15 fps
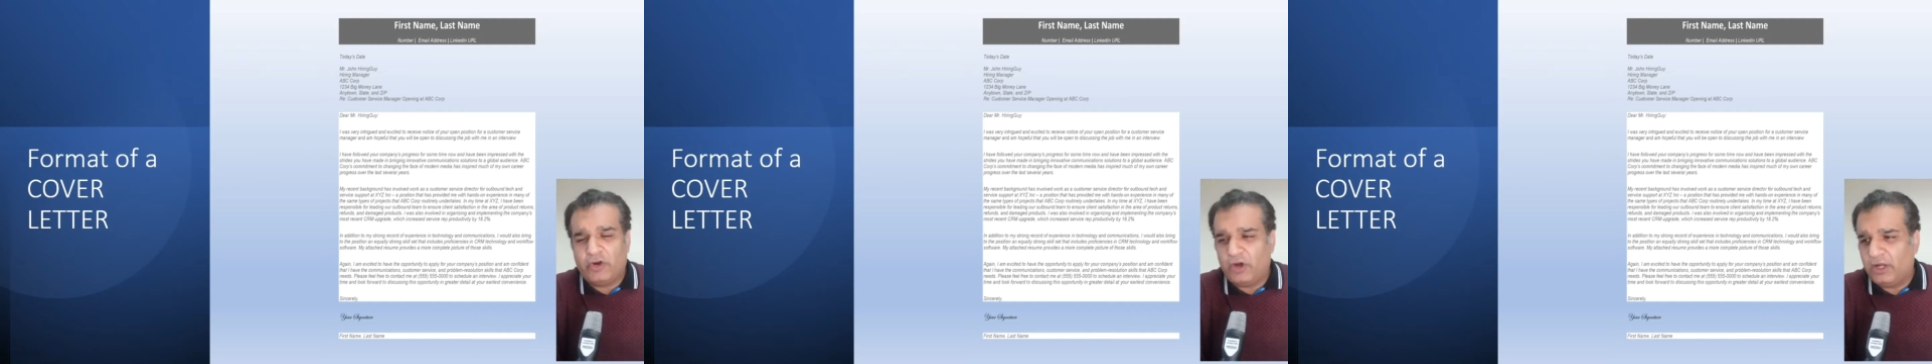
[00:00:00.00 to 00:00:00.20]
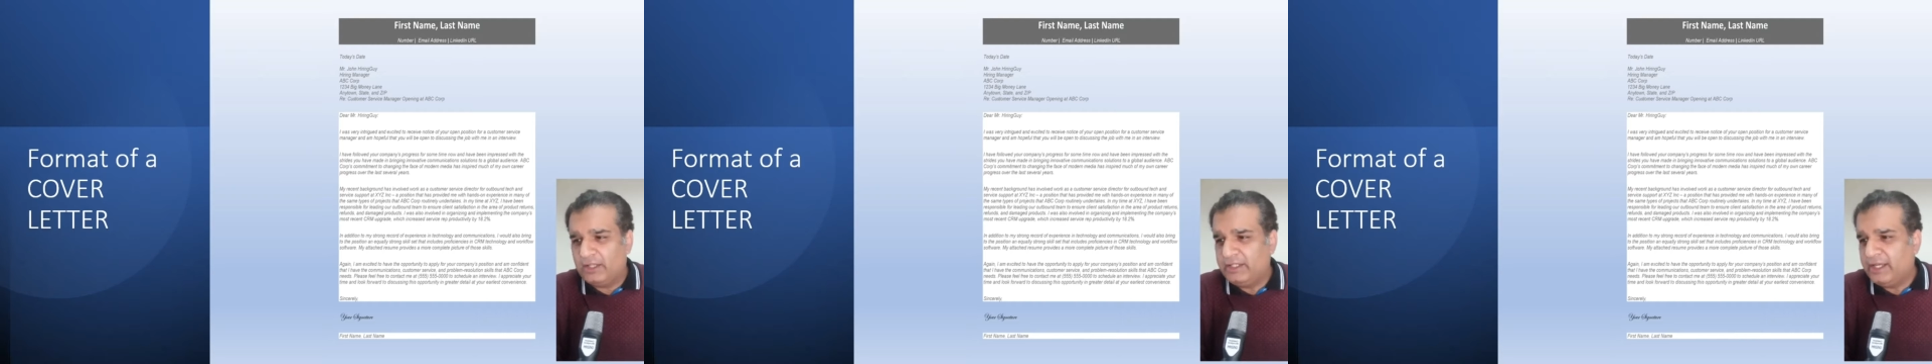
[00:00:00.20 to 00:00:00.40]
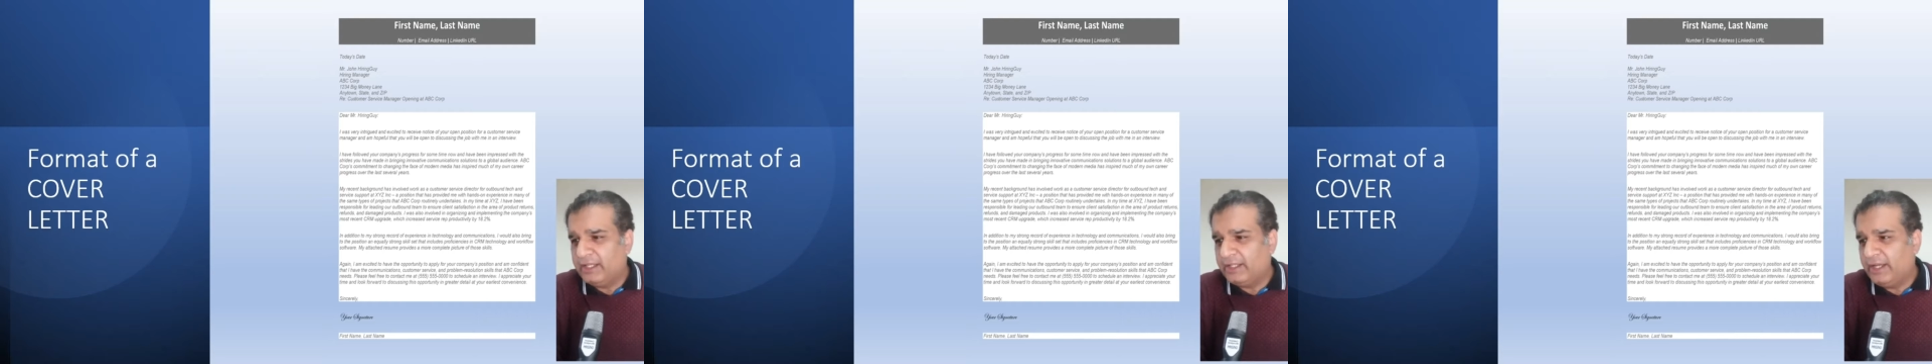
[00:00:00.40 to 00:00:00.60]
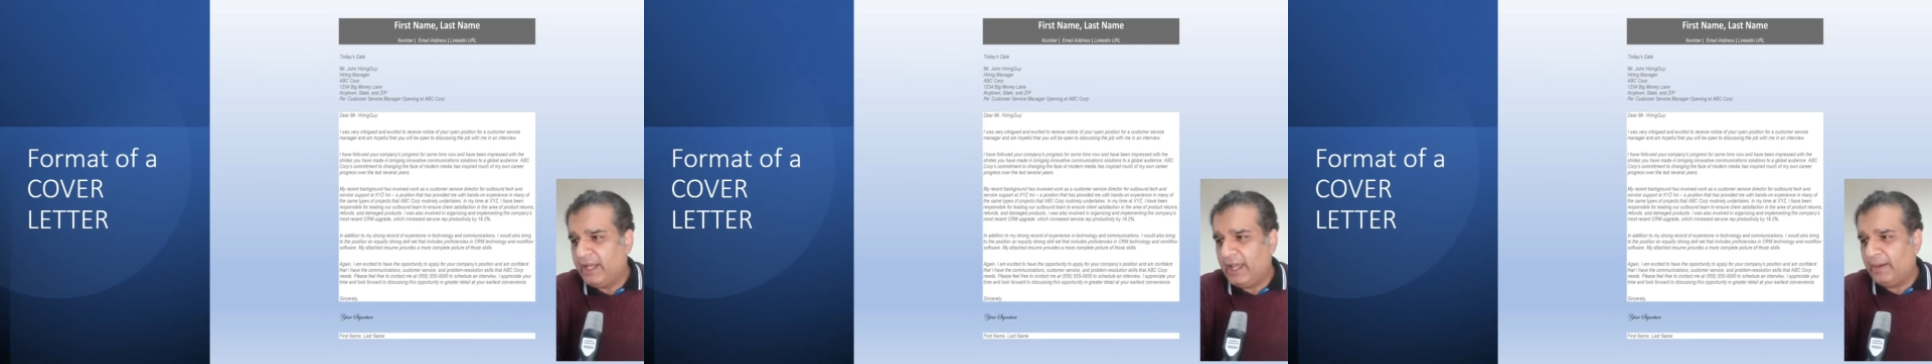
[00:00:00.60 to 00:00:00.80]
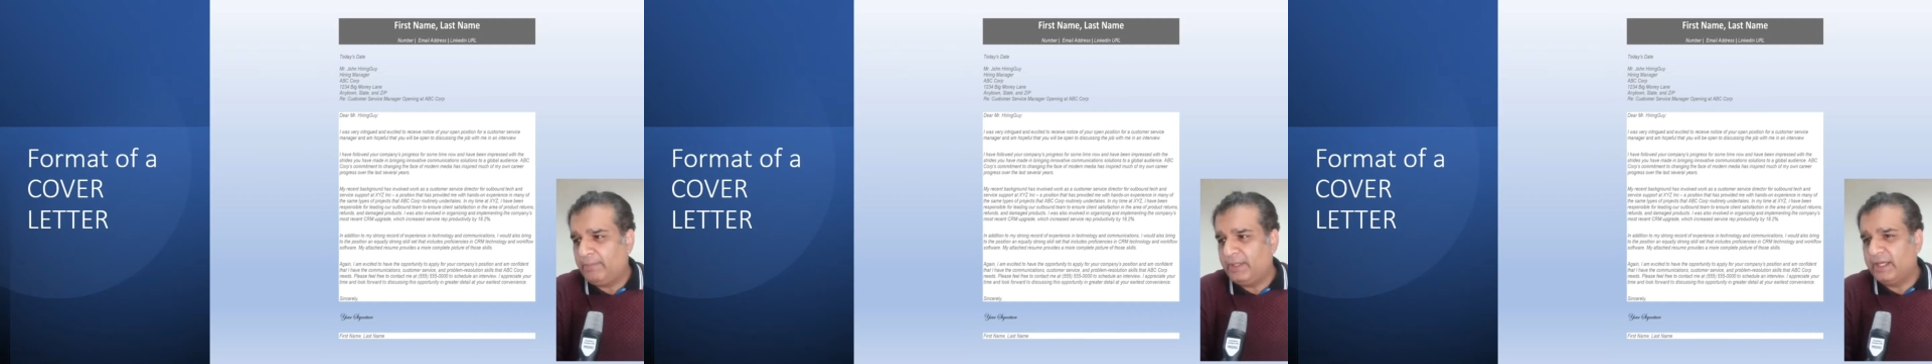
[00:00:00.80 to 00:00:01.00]
all the other
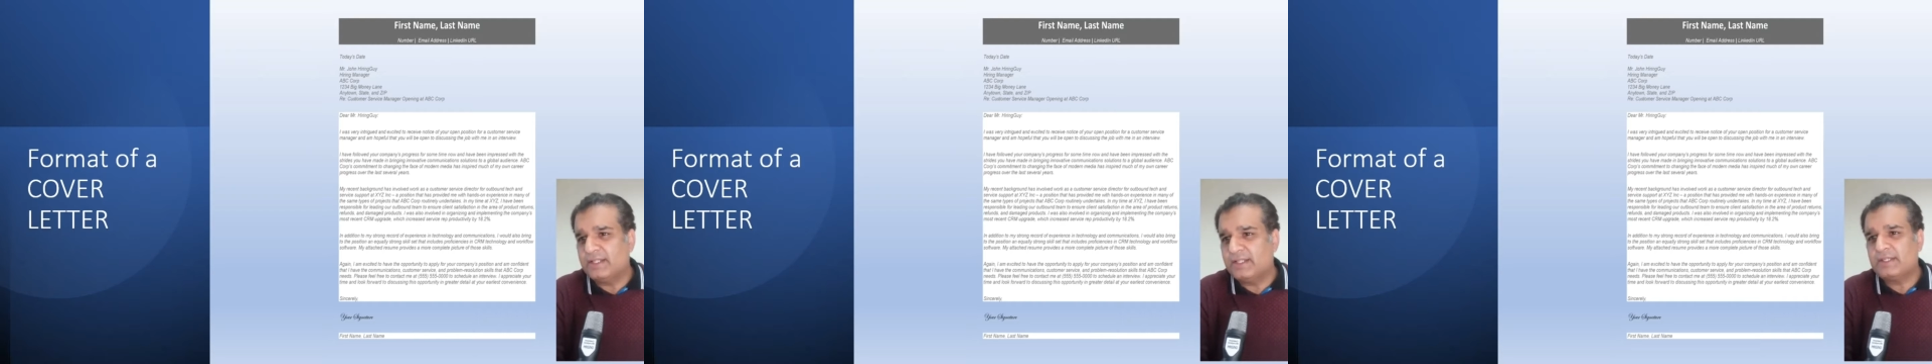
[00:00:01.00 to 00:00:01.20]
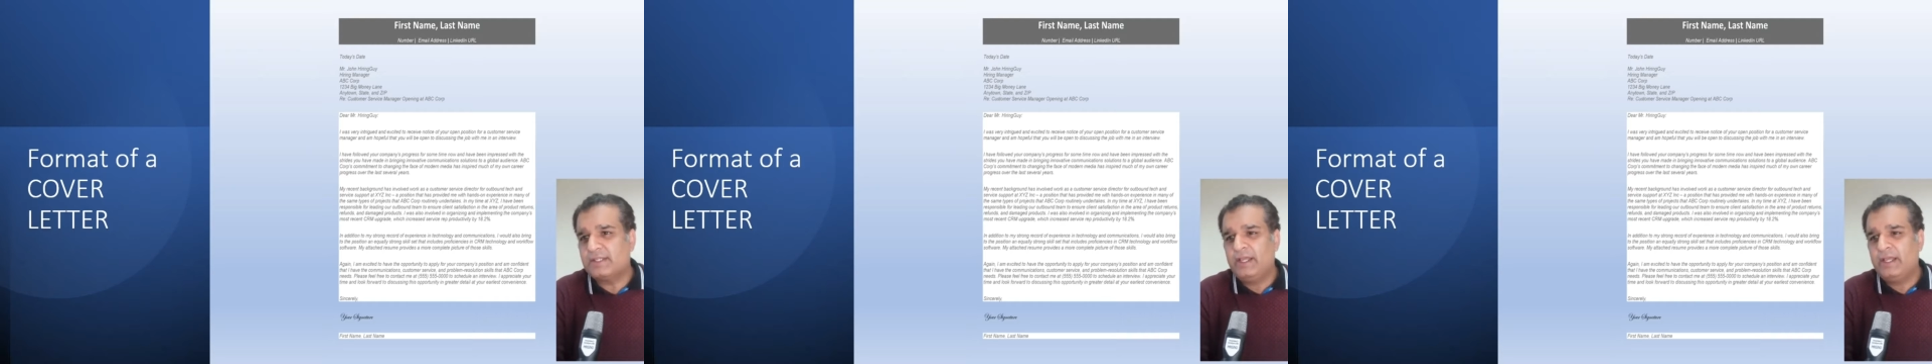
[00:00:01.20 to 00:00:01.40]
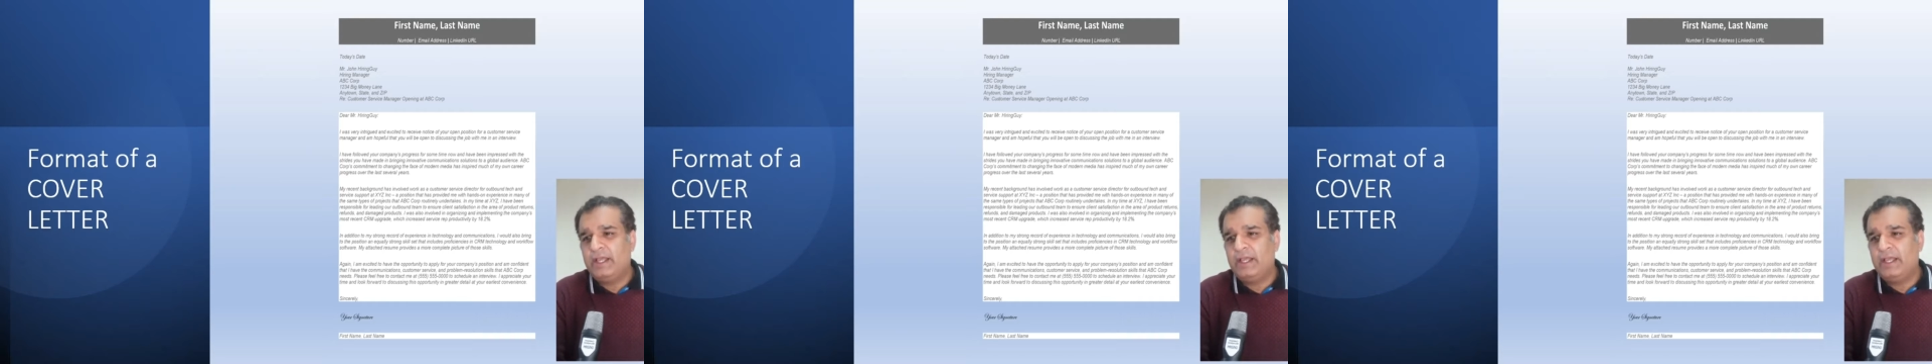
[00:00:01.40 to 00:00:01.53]
applicants.